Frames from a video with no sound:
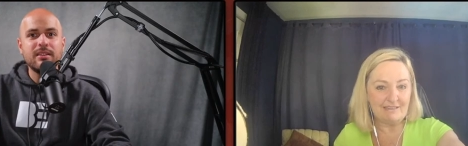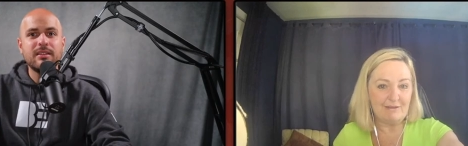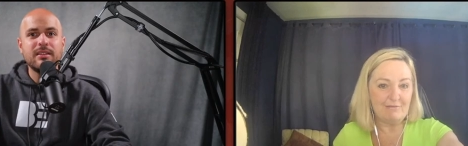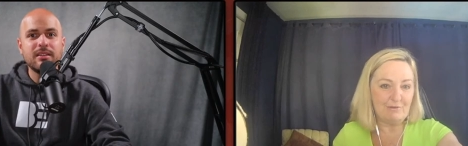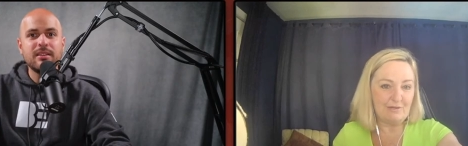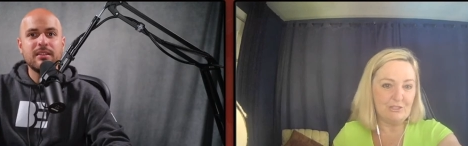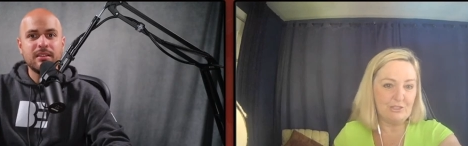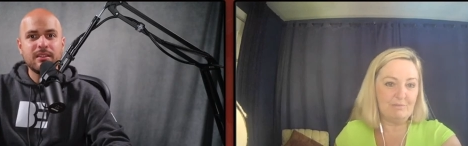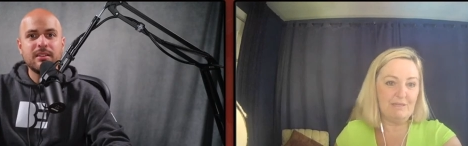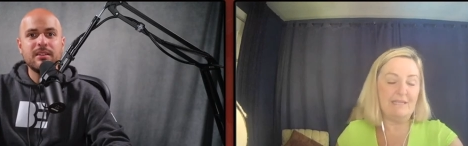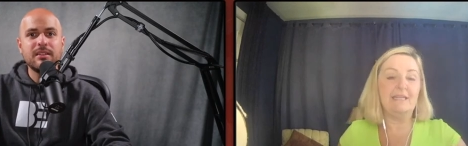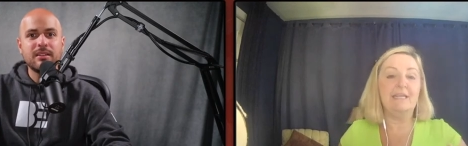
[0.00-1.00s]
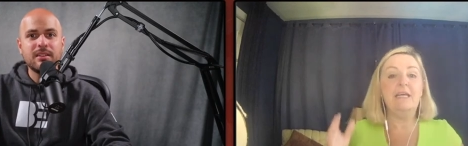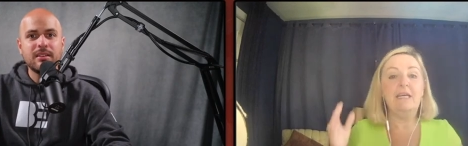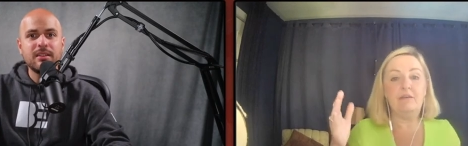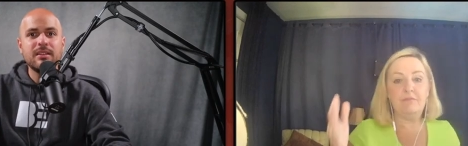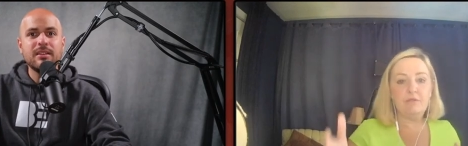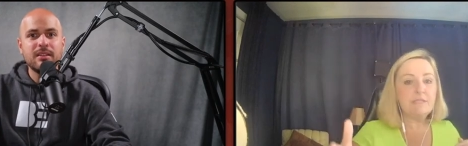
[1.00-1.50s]
Speaker 1: that friendship lane.
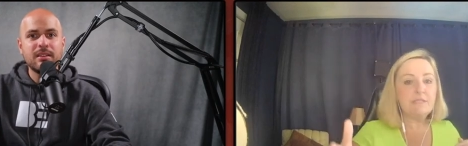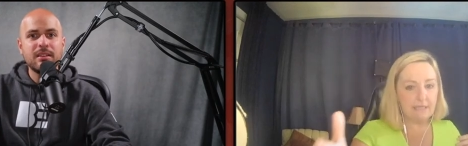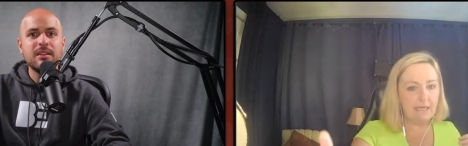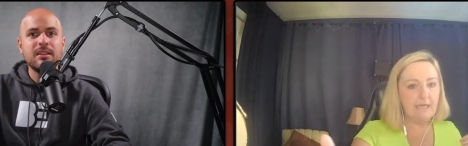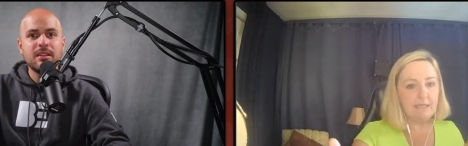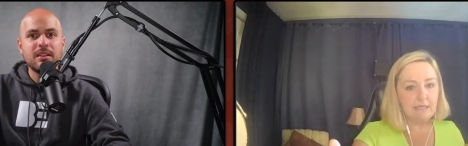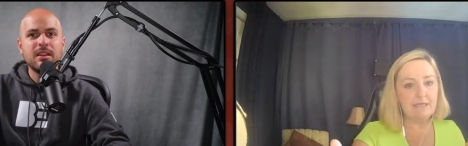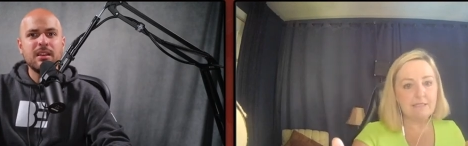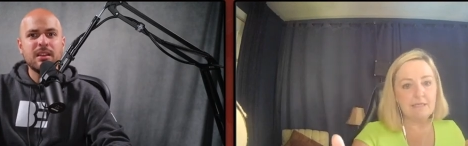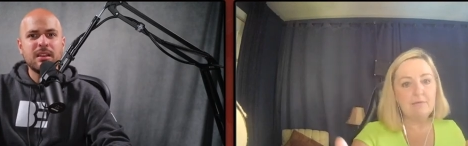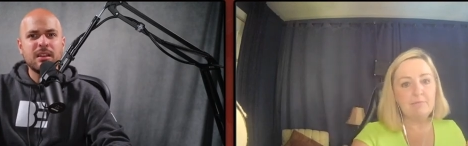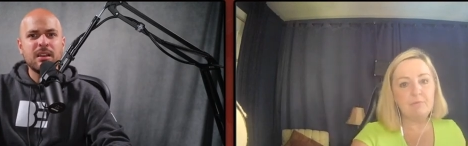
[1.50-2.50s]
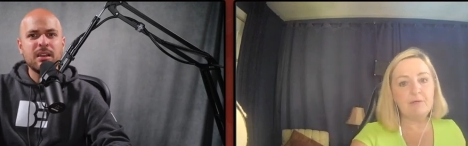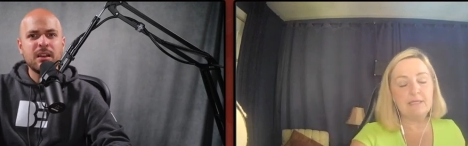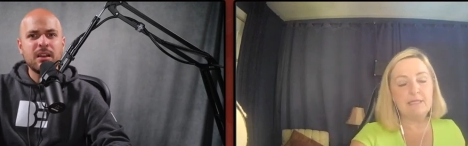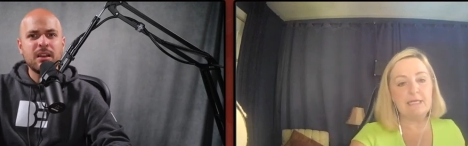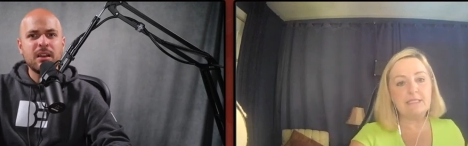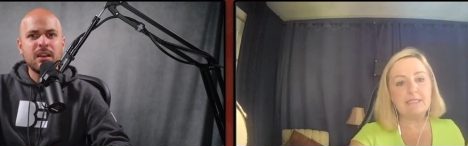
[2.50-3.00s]
If you say, Yeah, yeah, tell me what
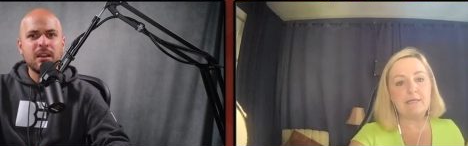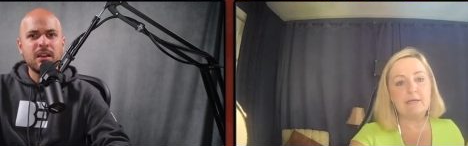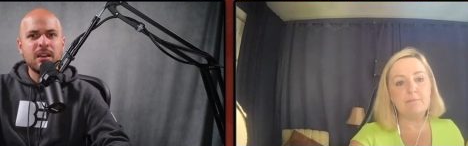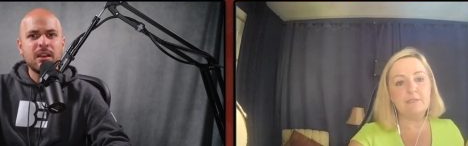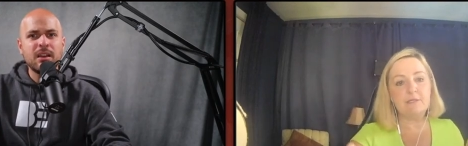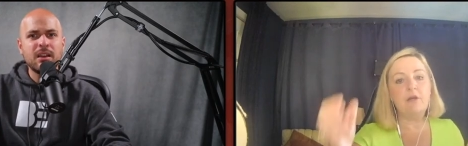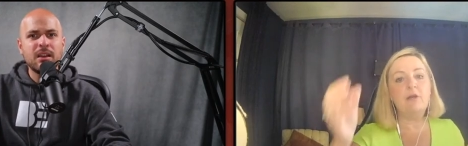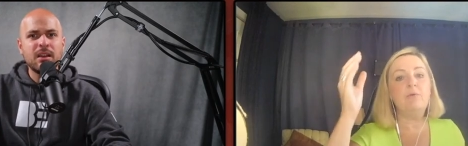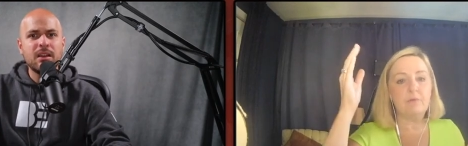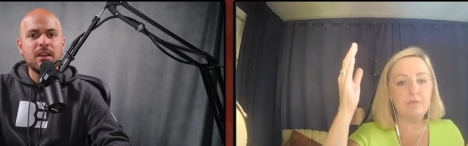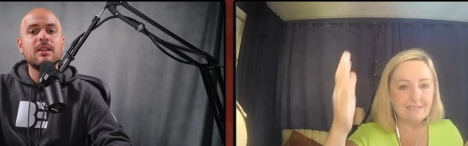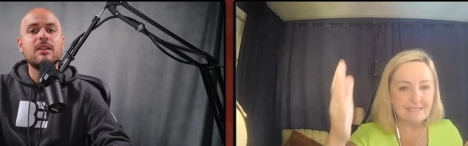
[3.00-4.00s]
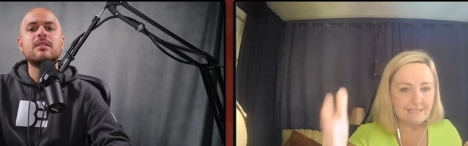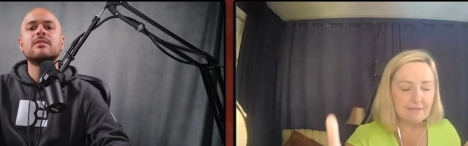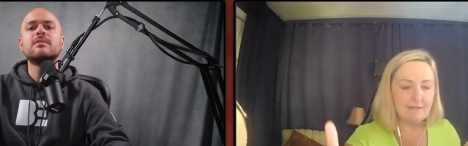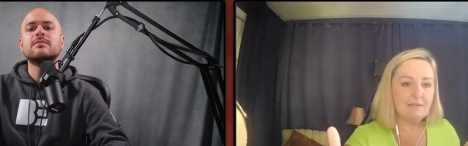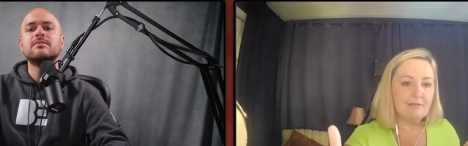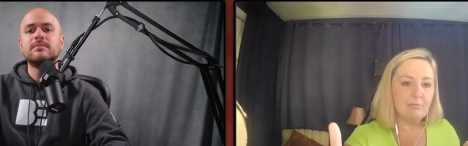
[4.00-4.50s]
the next steps are, we're
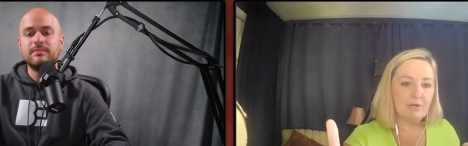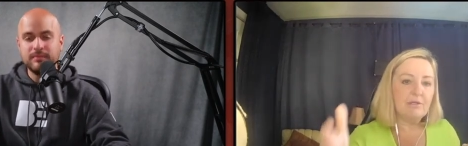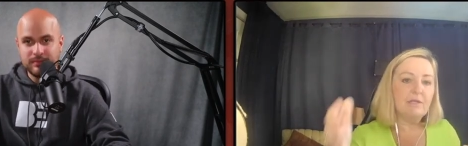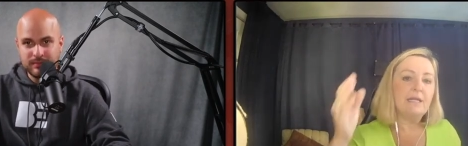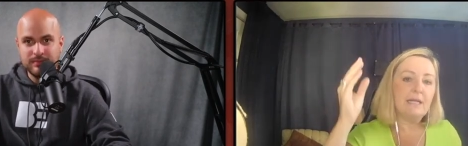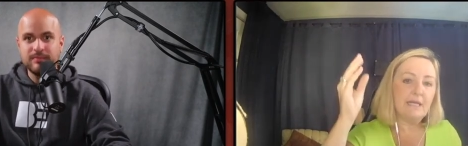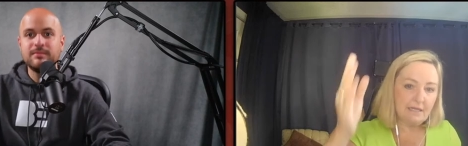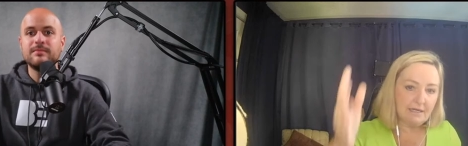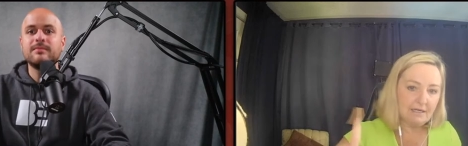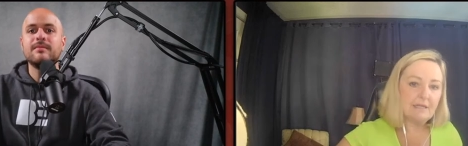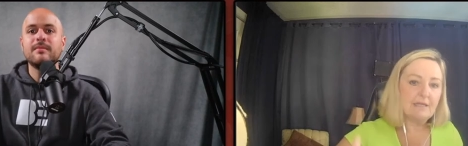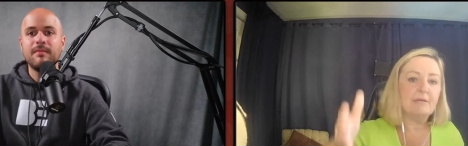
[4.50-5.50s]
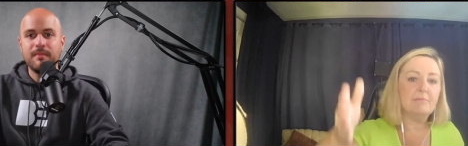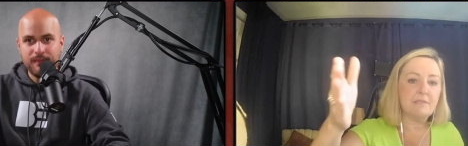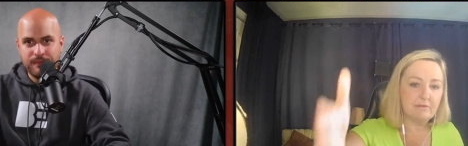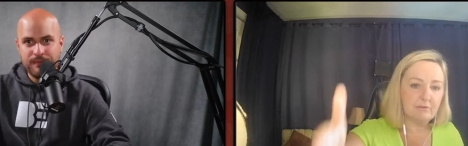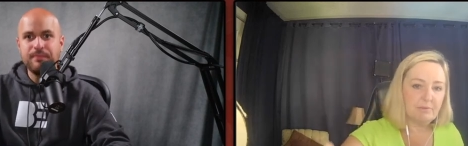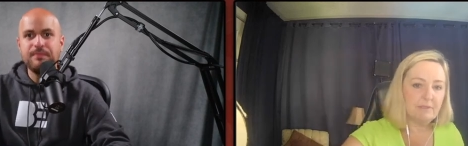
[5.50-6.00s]
still in the market lane and I'm
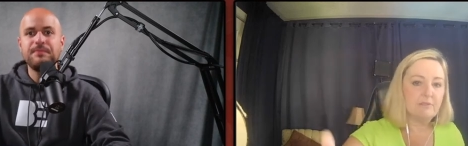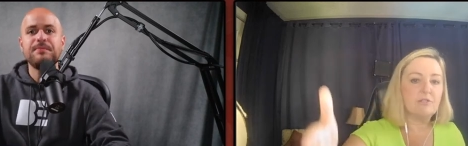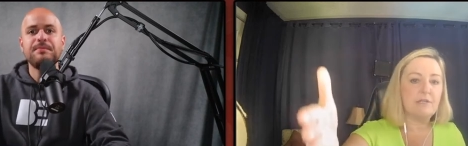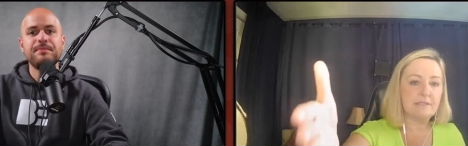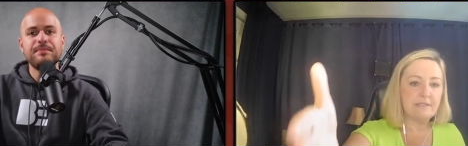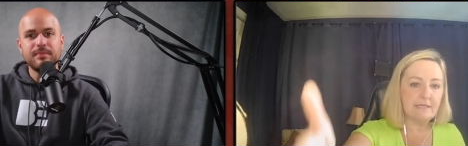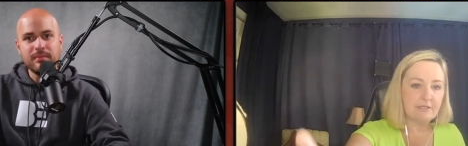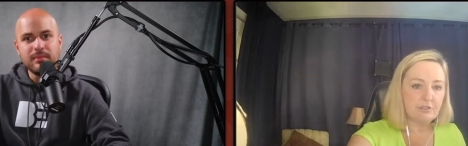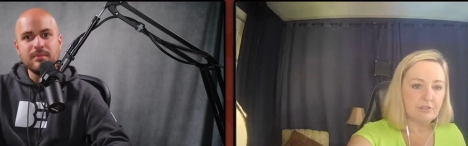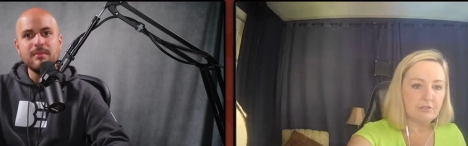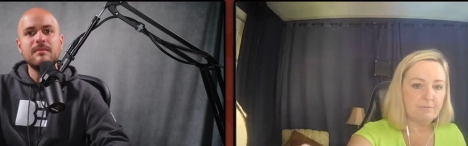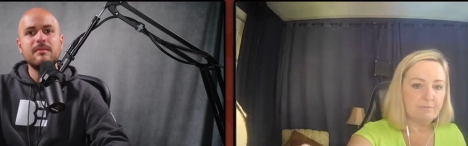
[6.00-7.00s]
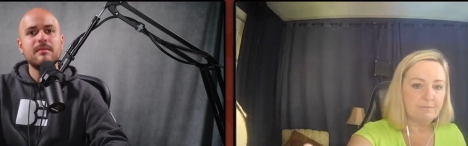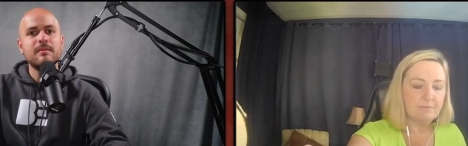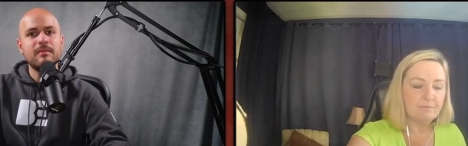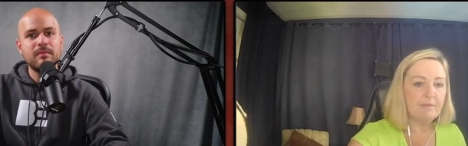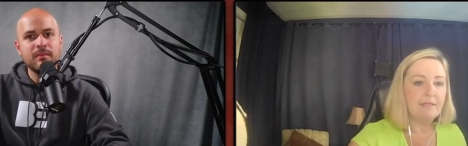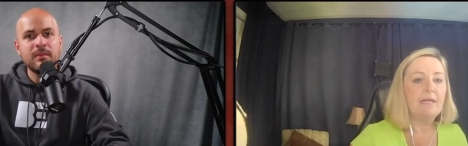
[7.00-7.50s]
still being transactional.
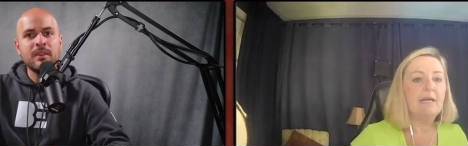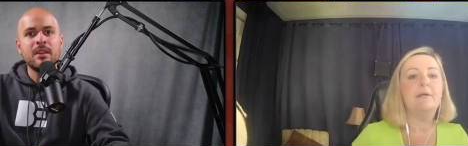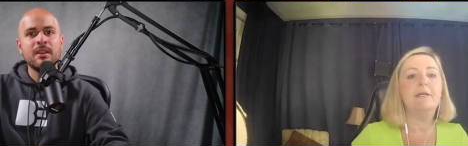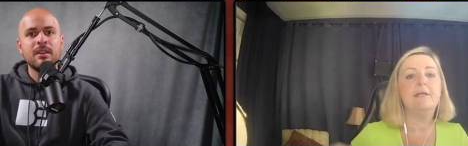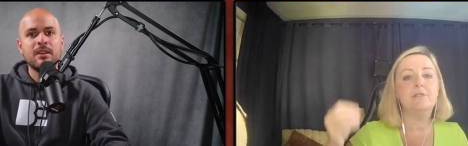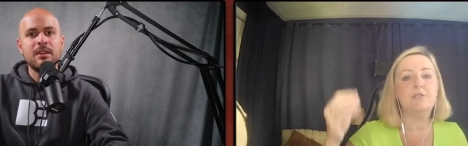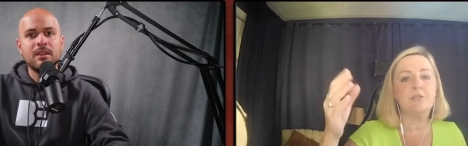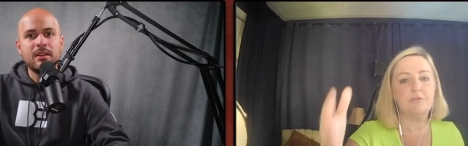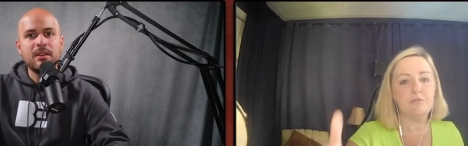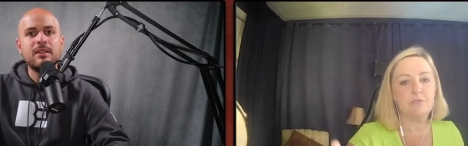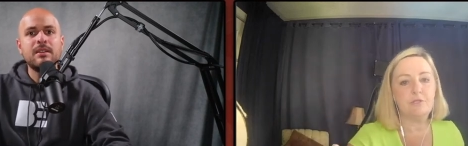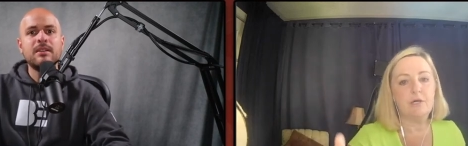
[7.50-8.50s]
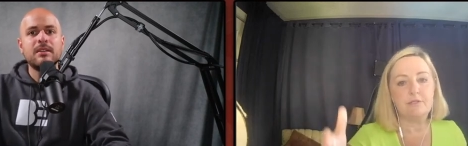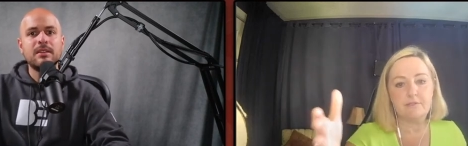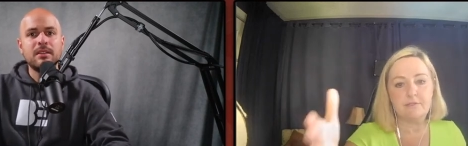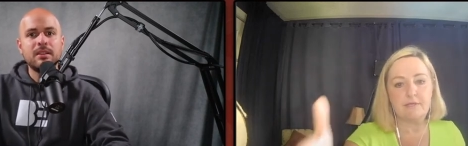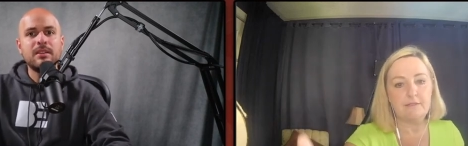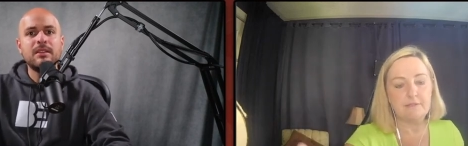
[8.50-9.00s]
Now I introduce dollar
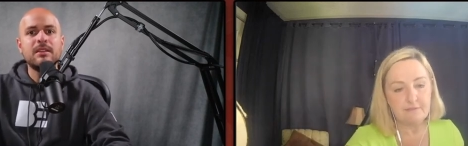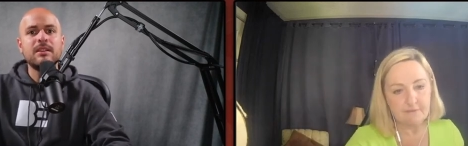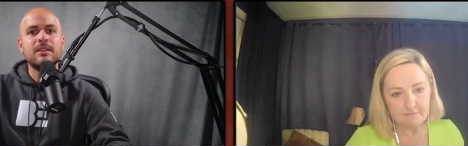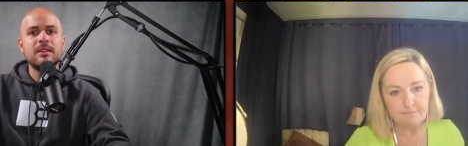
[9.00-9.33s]
cents.